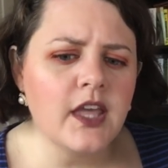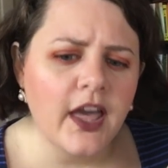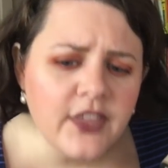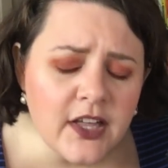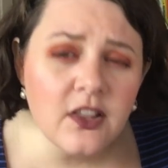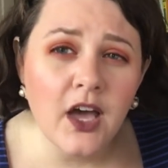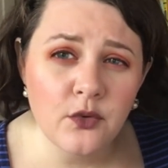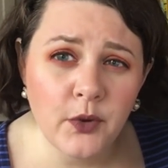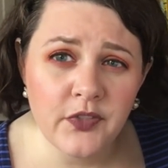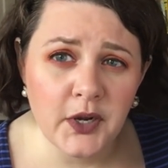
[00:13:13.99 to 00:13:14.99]
I. I think a lot
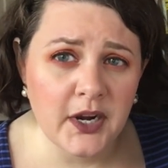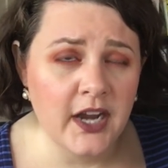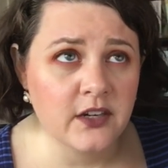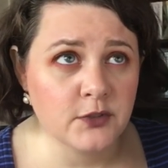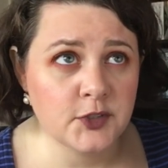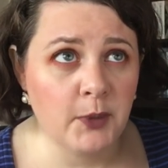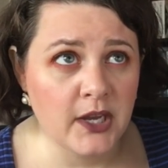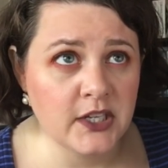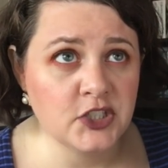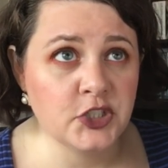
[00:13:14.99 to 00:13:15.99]
of what they're kind of
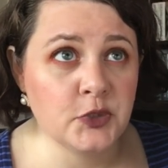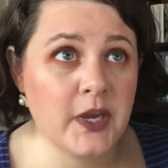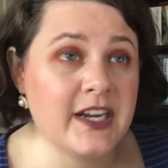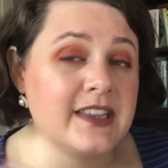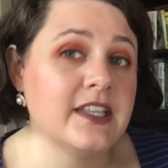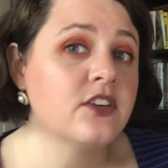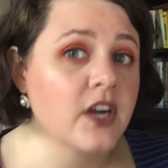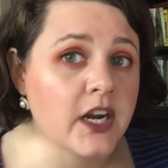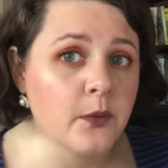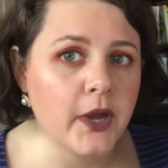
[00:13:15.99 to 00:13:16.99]
responding to in a
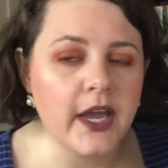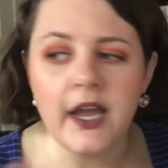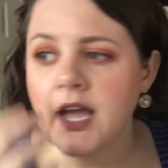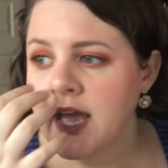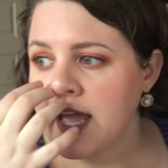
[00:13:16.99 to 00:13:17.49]
literary way